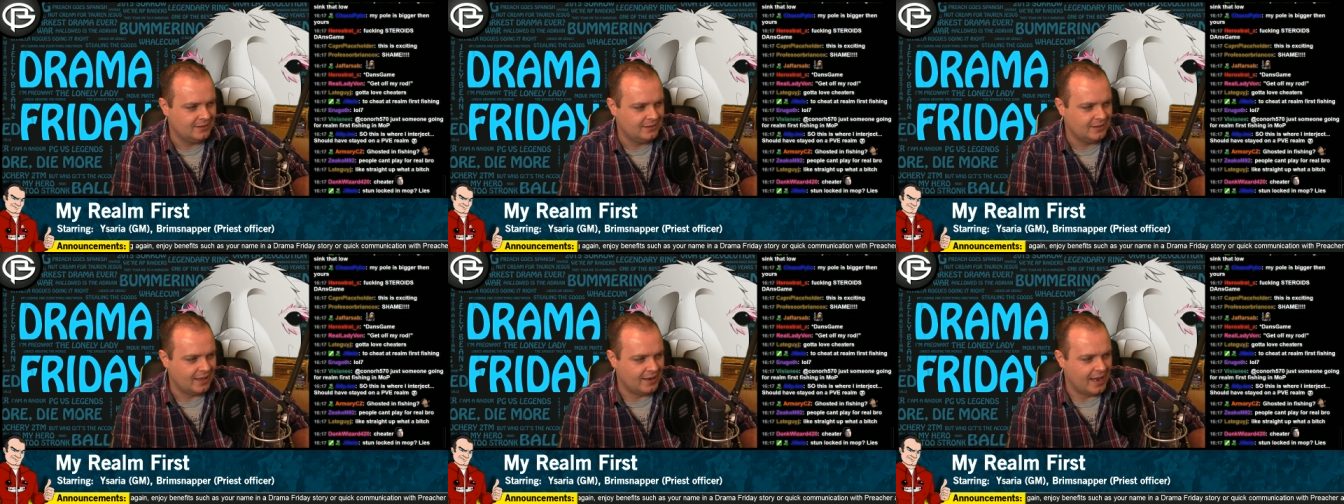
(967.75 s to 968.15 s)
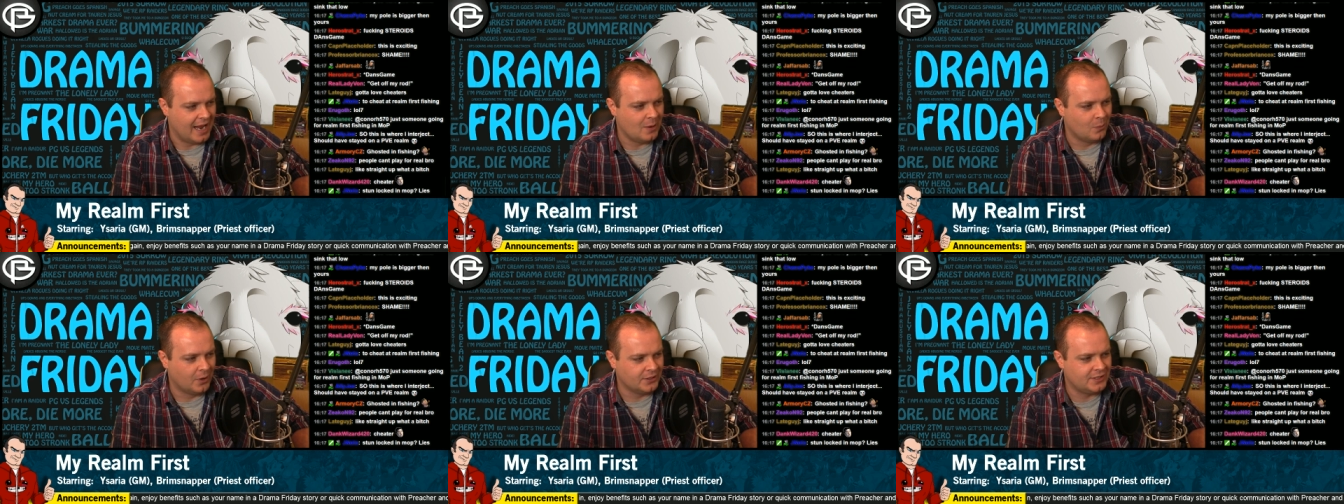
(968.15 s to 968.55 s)
And they
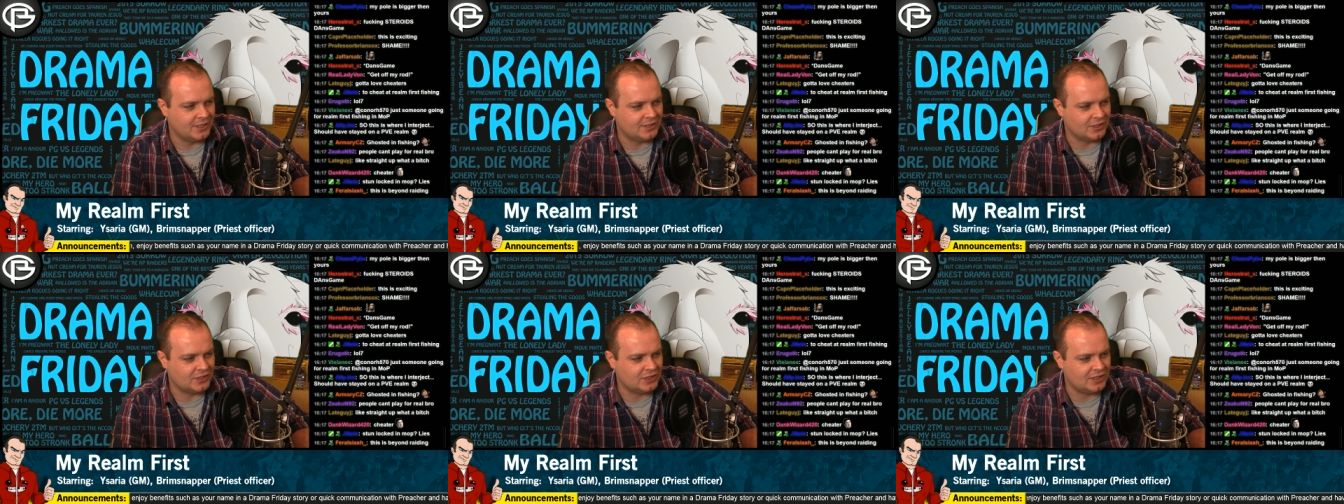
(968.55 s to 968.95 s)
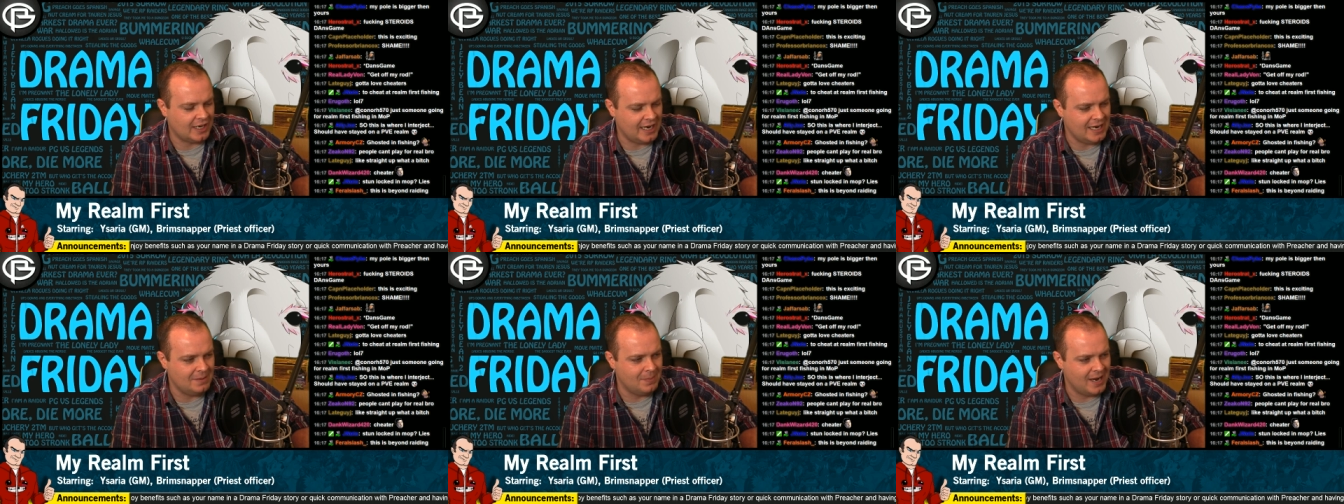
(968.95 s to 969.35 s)
wanted to
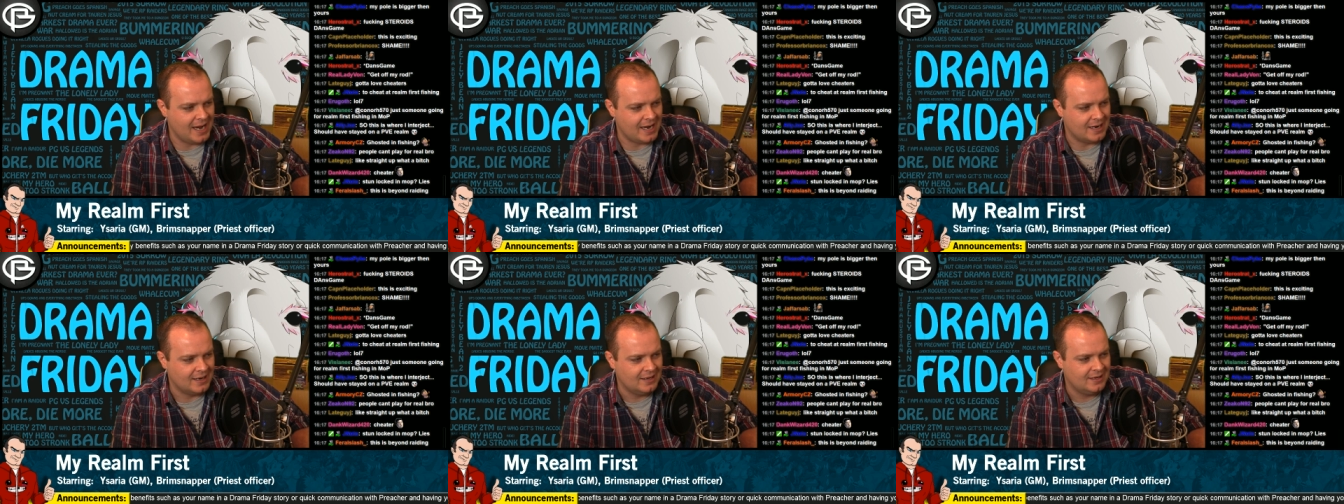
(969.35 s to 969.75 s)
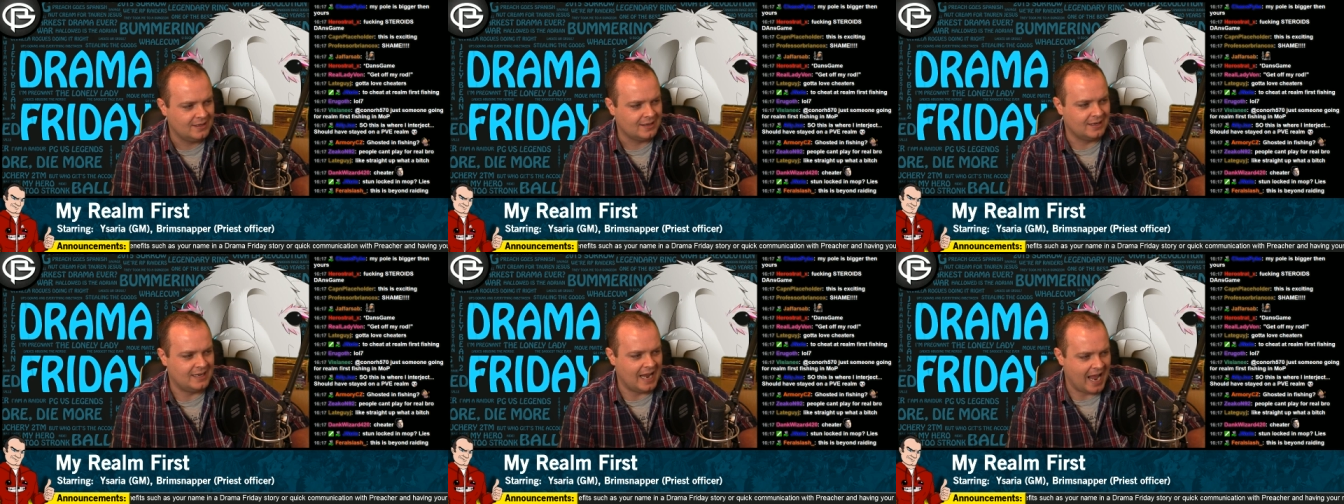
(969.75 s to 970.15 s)
see me
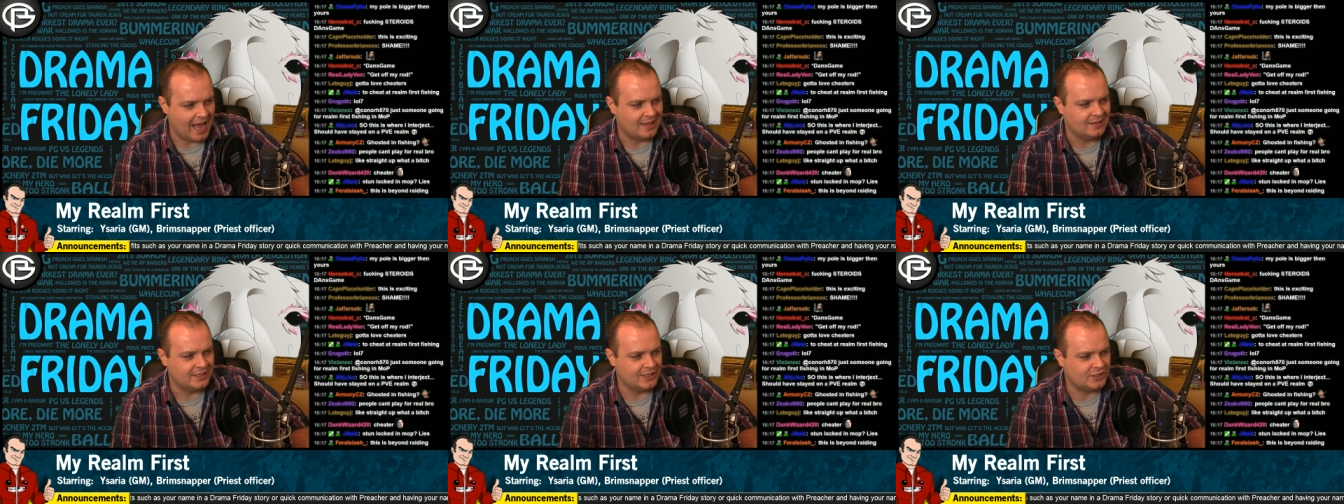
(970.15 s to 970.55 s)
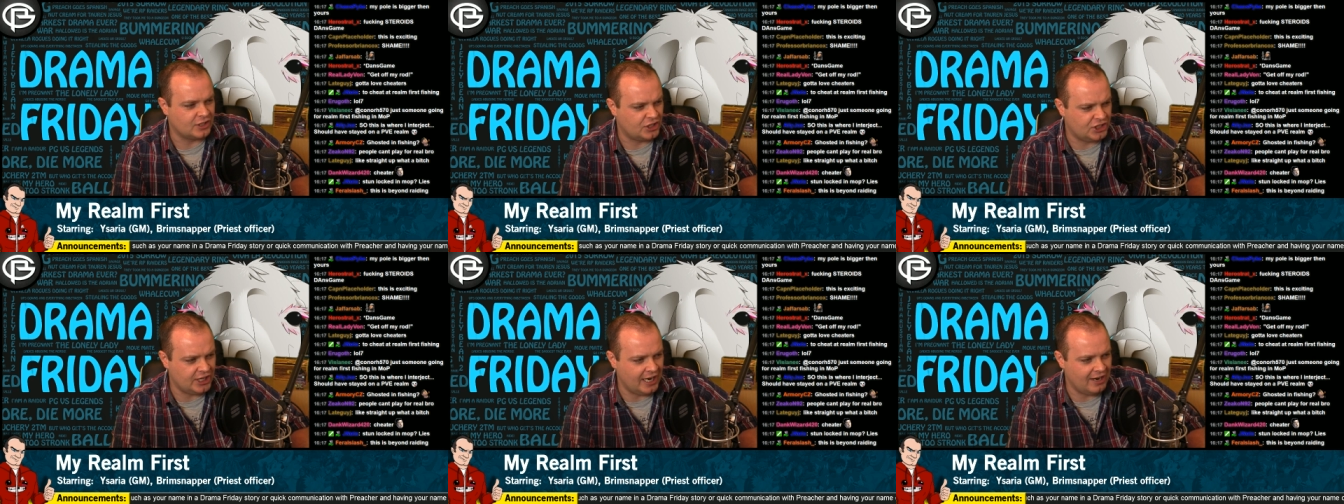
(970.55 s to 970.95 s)
get this
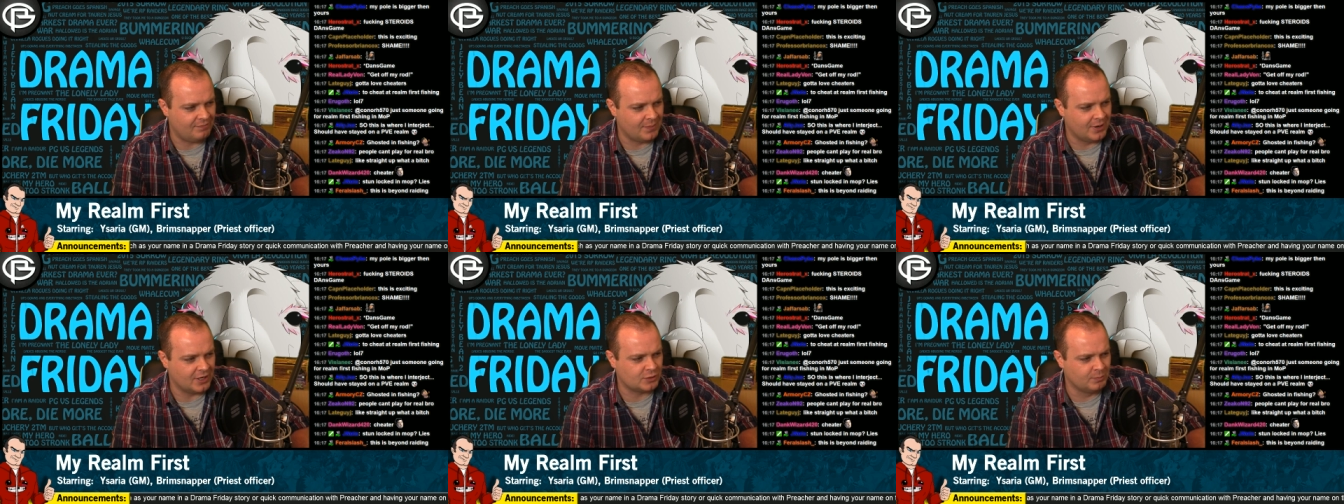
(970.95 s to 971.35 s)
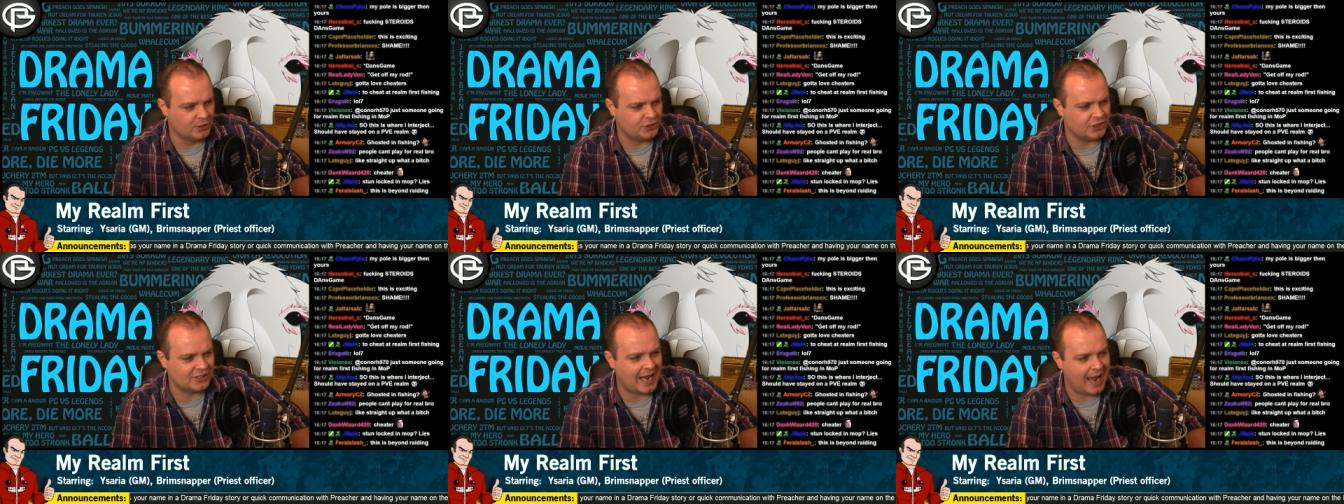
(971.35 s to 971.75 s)
achievement as much
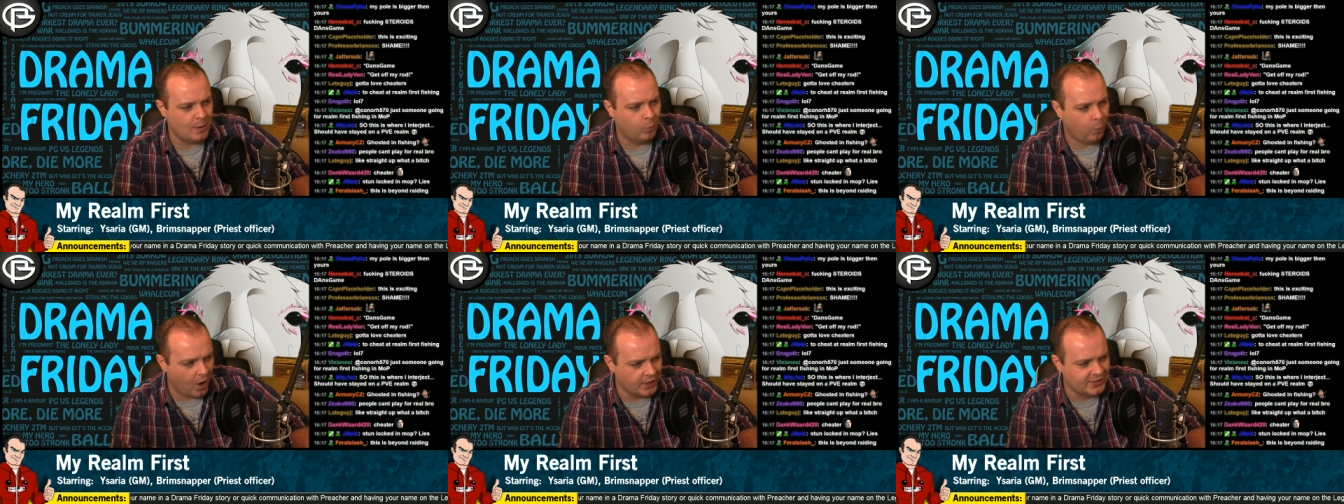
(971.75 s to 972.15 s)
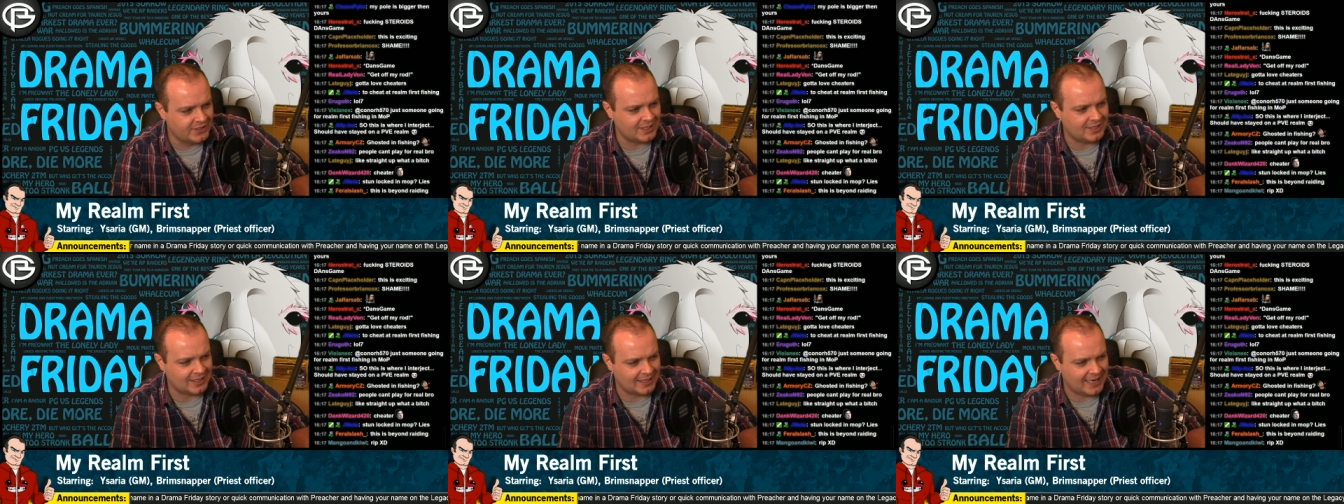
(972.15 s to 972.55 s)
as I
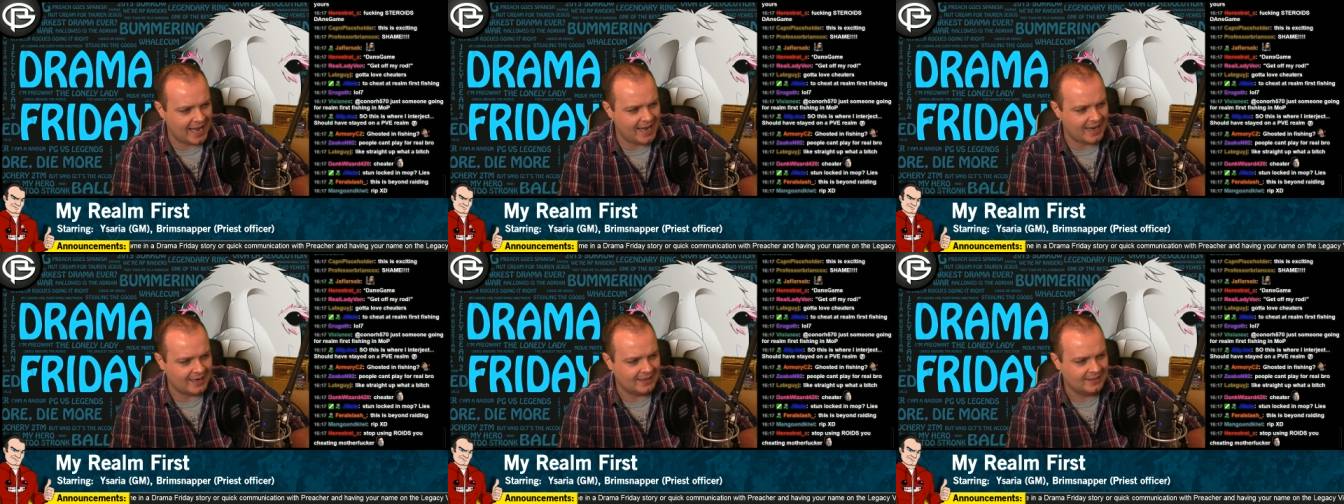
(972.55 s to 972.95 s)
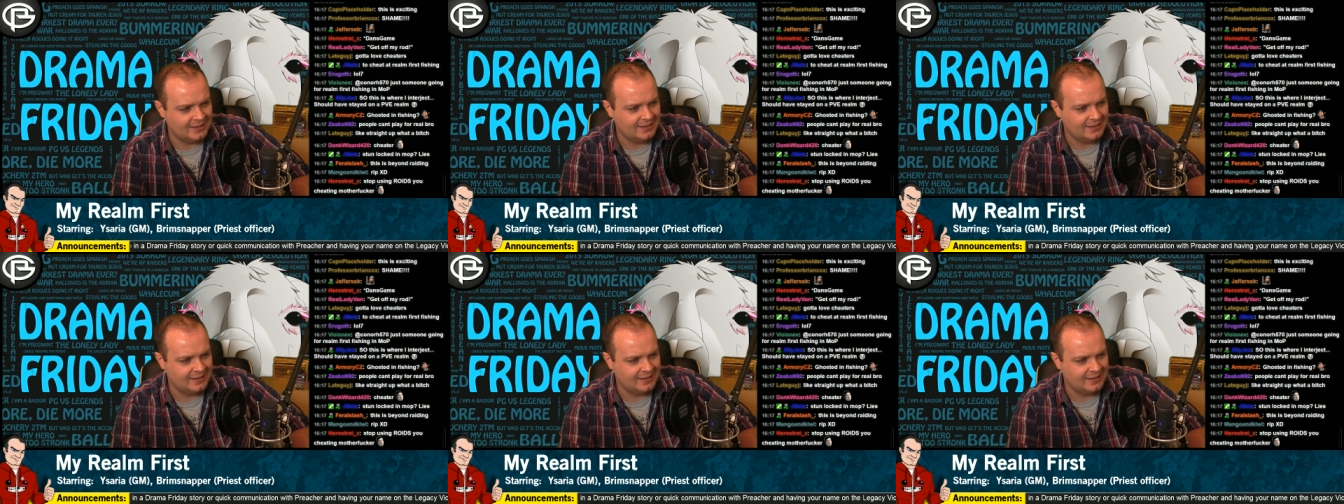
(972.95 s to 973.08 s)
wanted to get it.